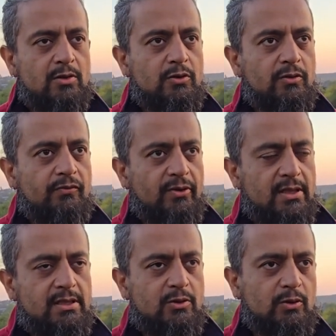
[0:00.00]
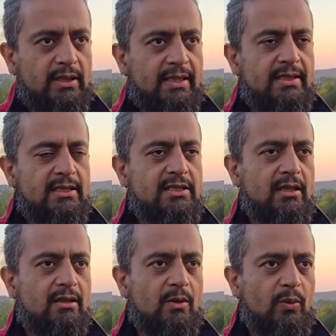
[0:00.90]
to
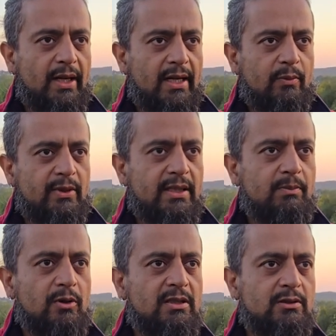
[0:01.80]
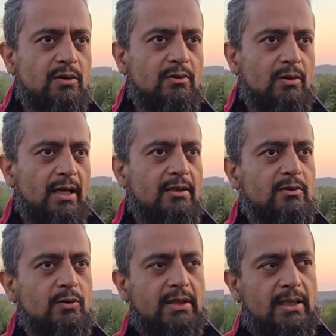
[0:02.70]
initiate the way, we need Bodhisattva,
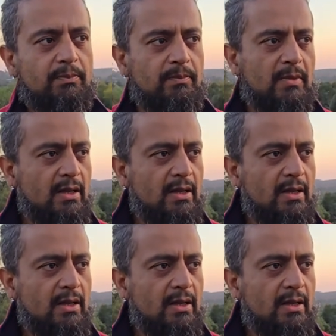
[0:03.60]
and to keep